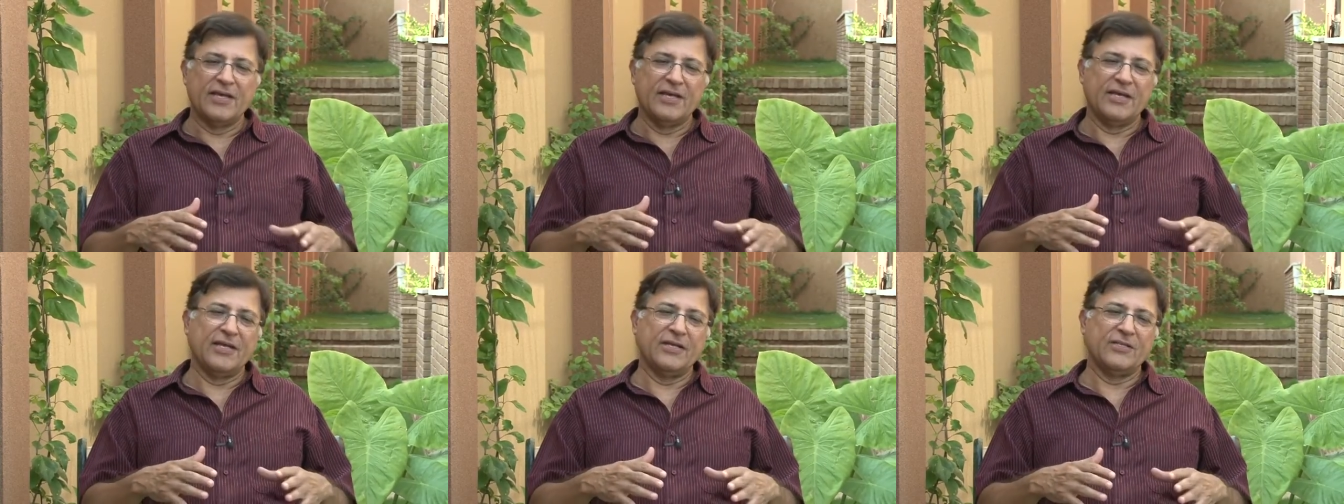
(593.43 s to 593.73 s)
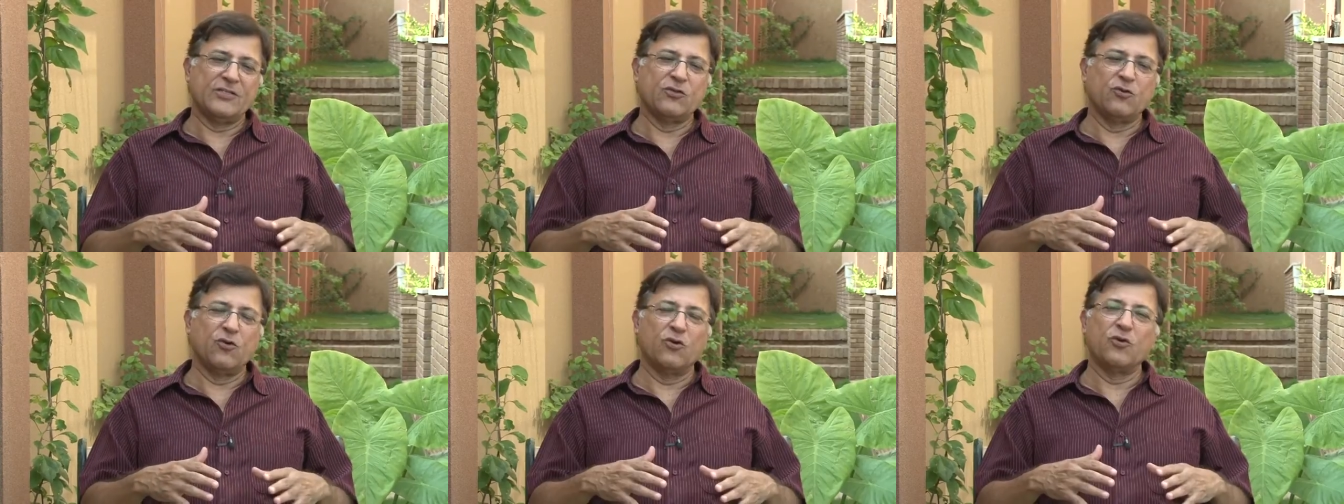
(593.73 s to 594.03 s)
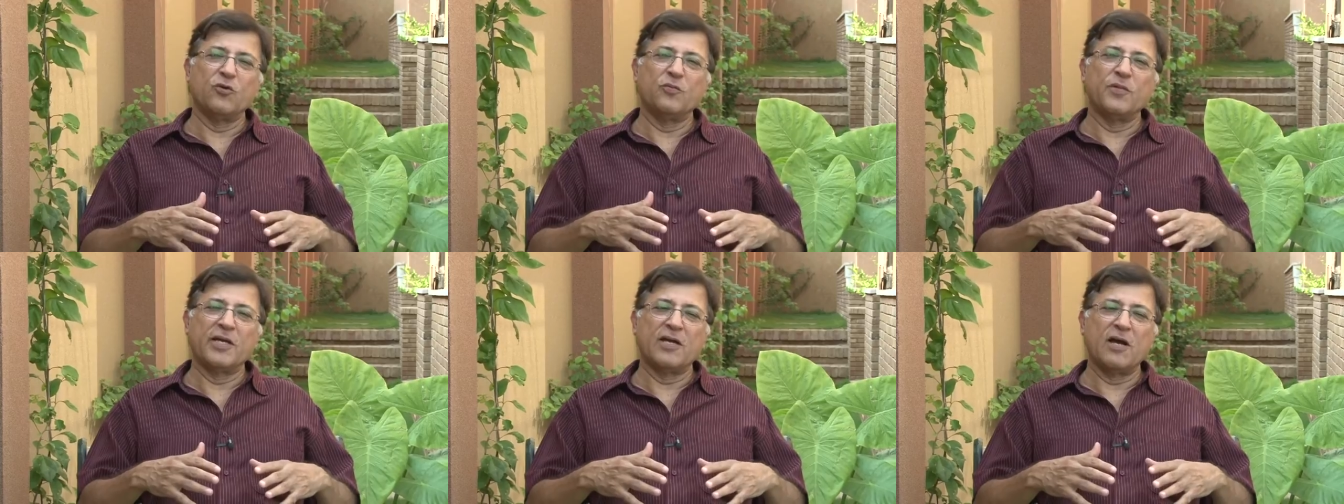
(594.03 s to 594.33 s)
It's
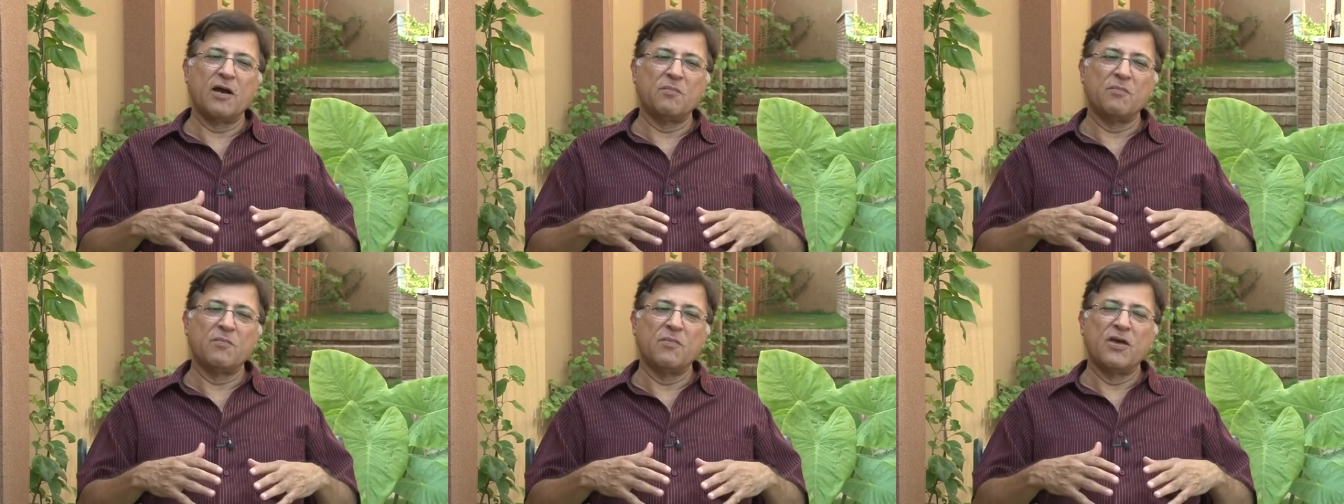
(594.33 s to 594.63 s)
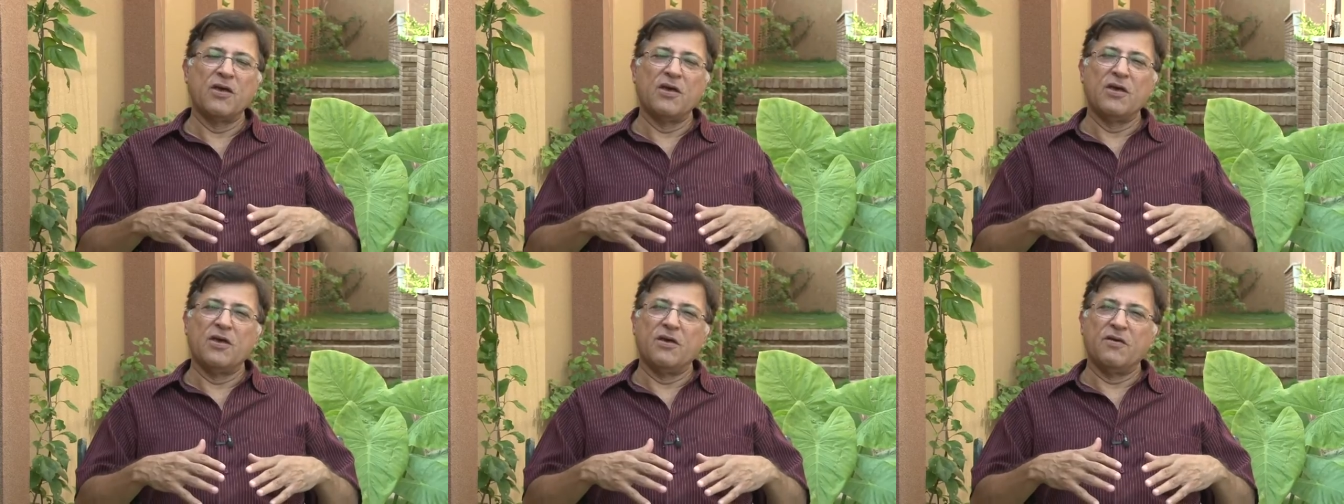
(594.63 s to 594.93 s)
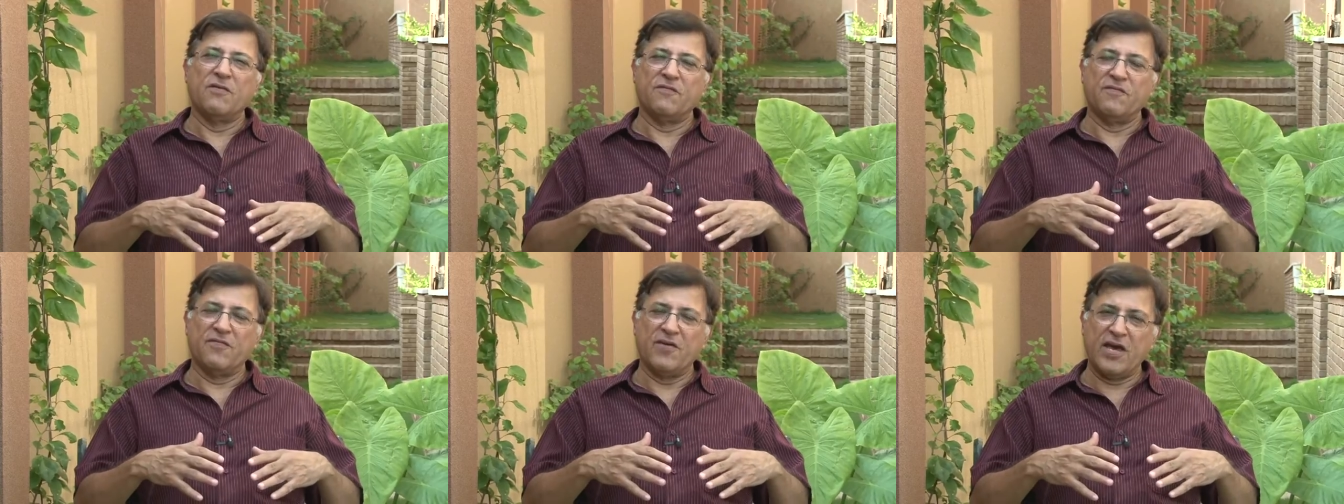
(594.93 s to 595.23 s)
going to become
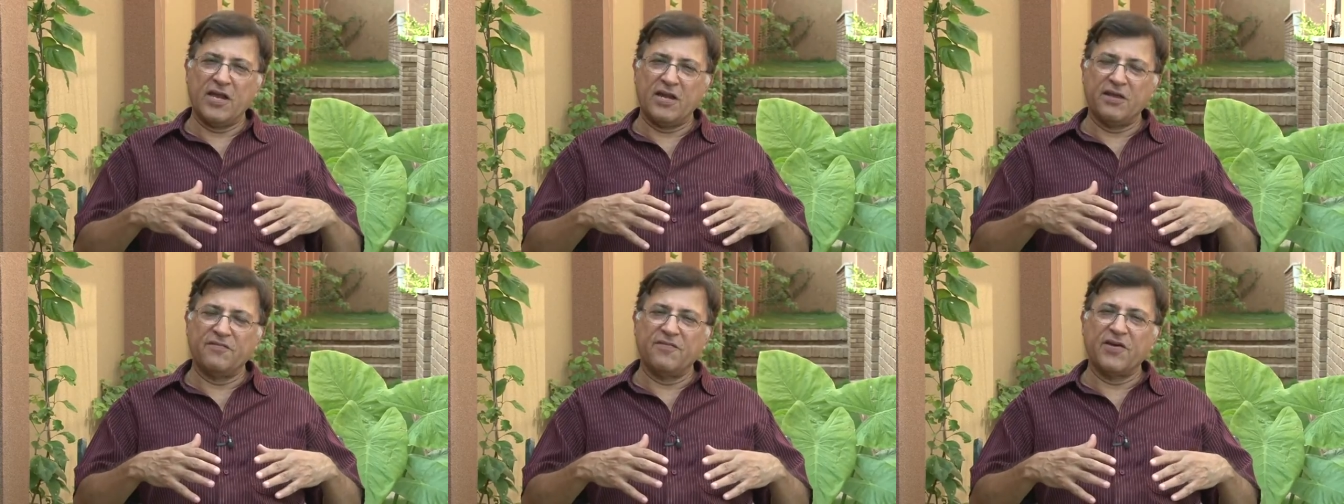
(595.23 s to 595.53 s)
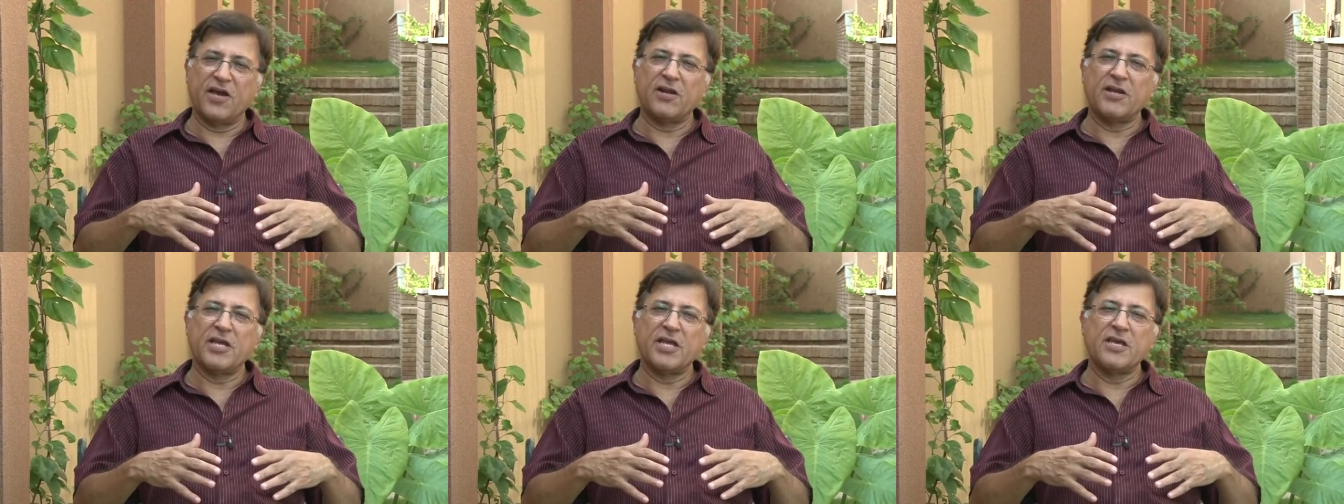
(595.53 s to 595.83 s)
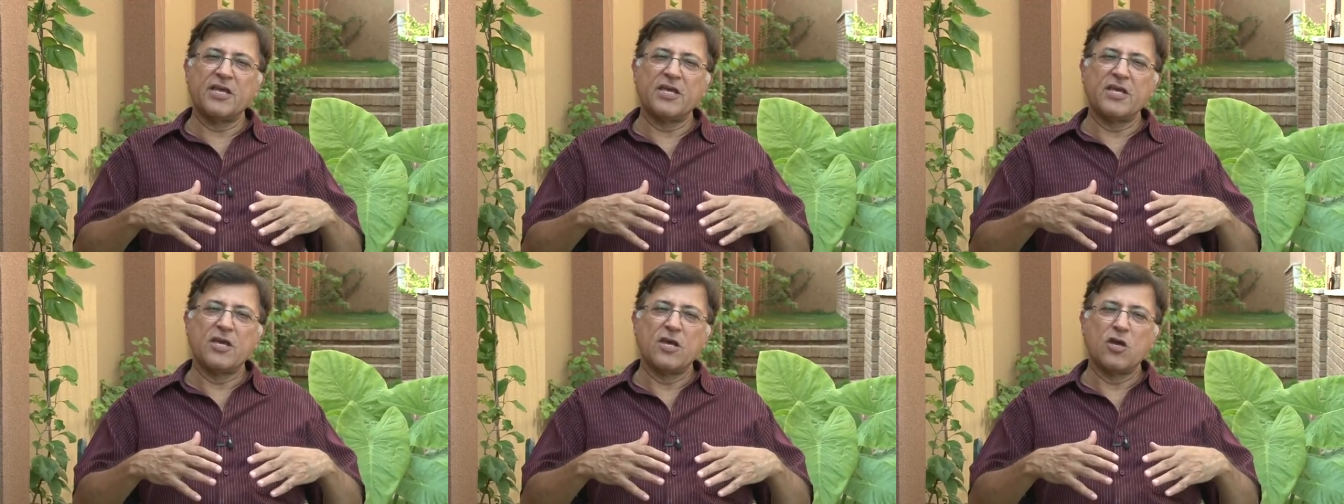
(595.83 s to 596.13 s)
very,
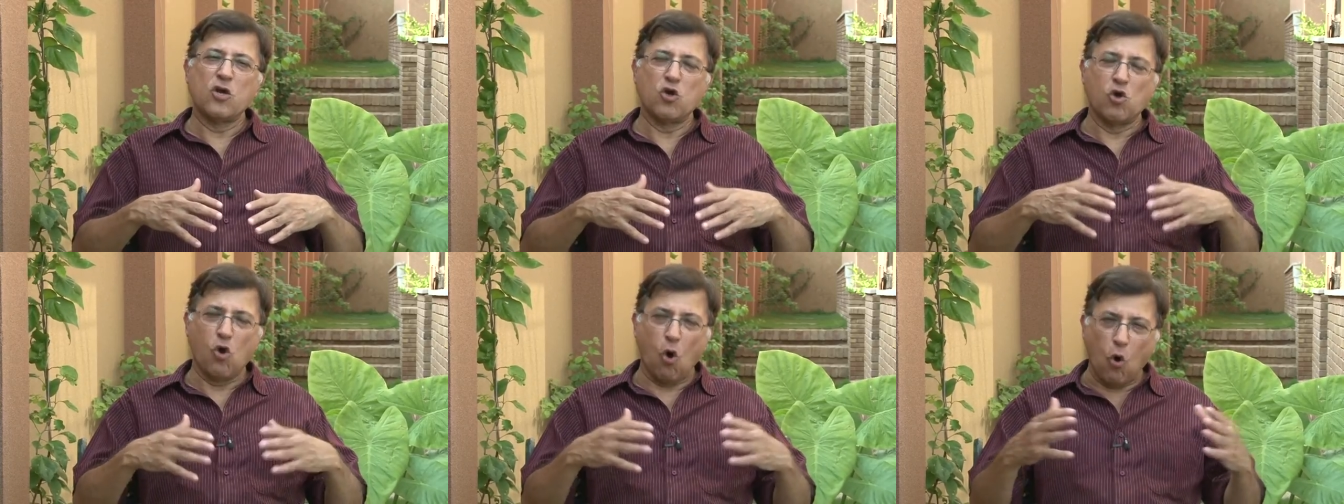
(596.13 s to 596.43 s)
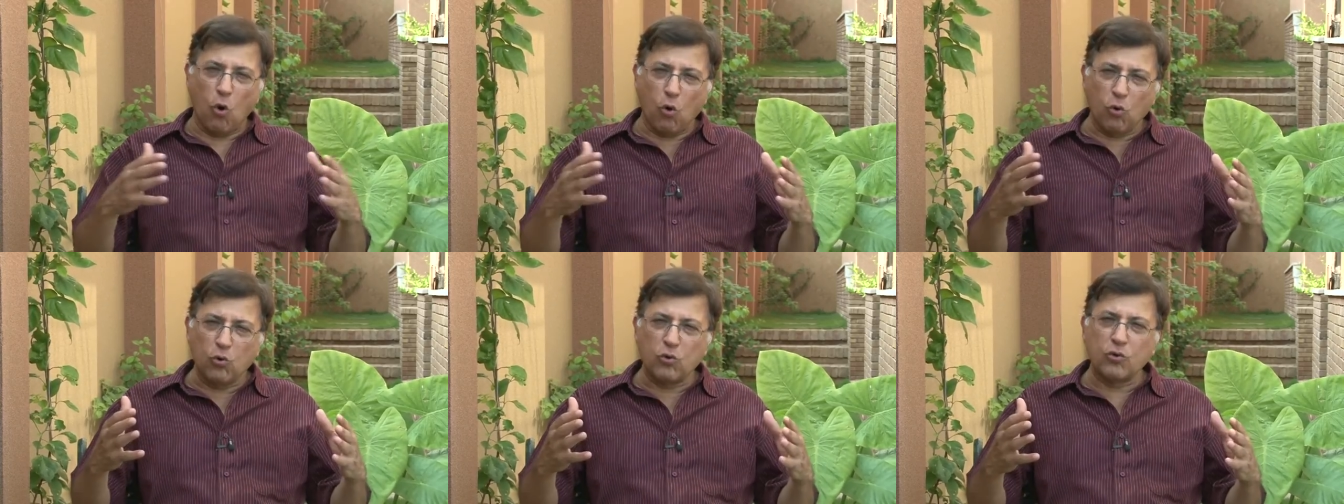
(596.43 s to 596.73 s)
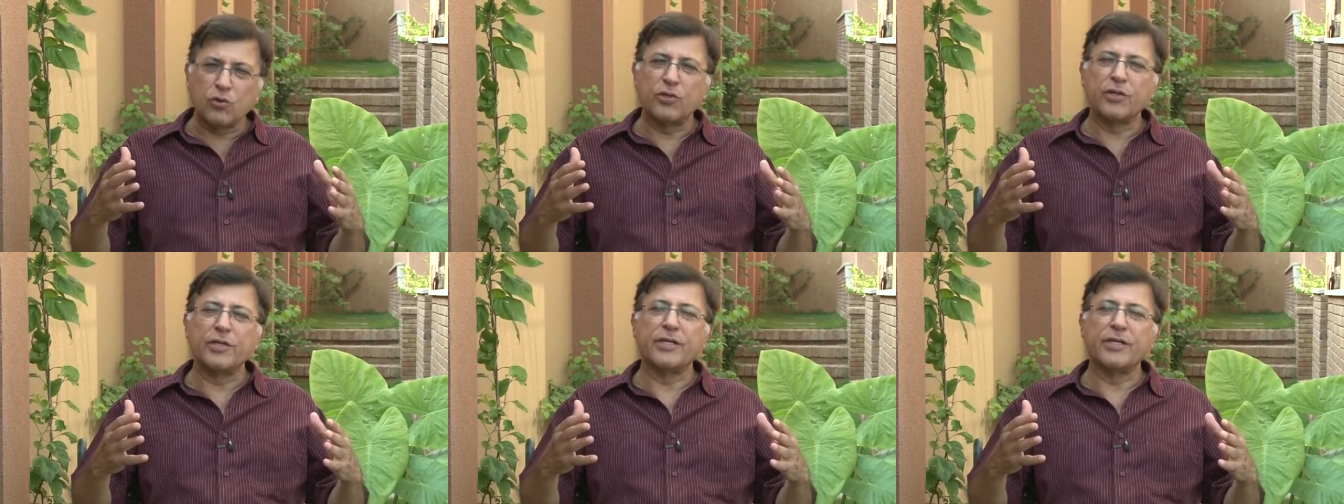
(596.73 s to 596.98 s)
very cold,